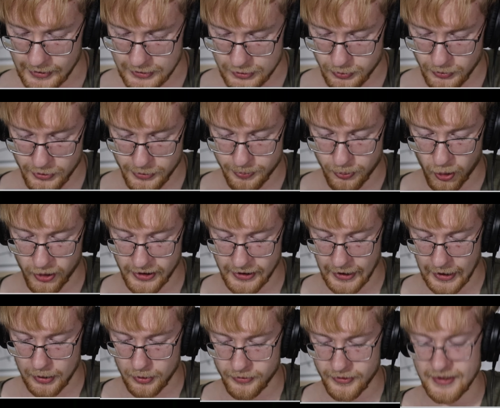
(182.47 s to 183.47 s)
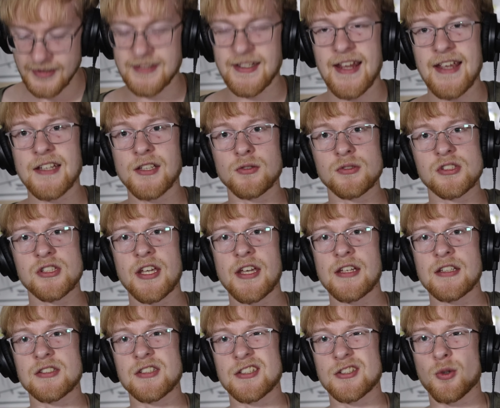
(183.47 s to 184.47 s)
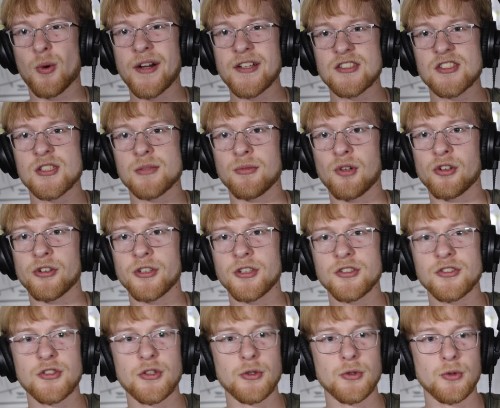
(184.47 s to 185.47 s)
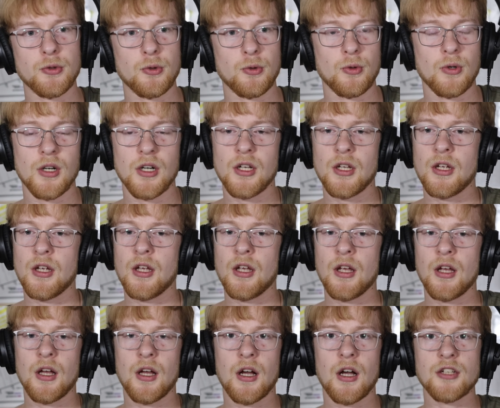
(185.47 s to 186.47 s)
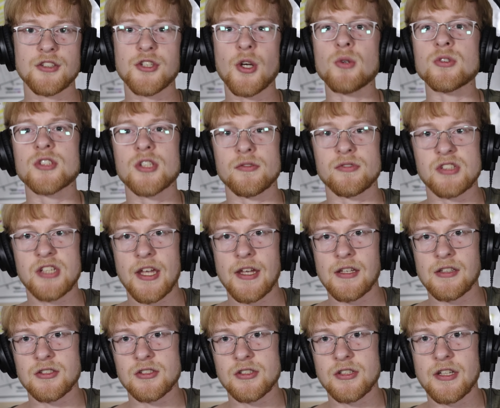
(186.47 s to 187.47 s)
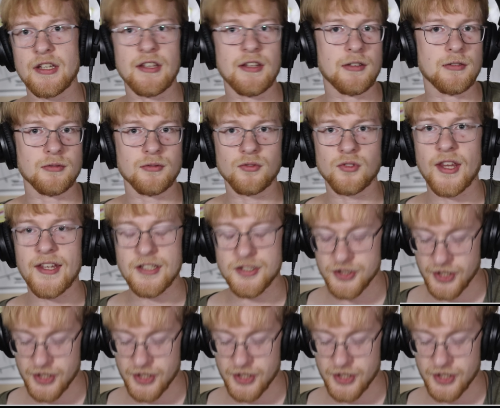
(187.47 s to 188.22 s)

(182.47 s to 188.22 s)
is worth pointing out that Daniel's case is quite similar to Joseph's case in late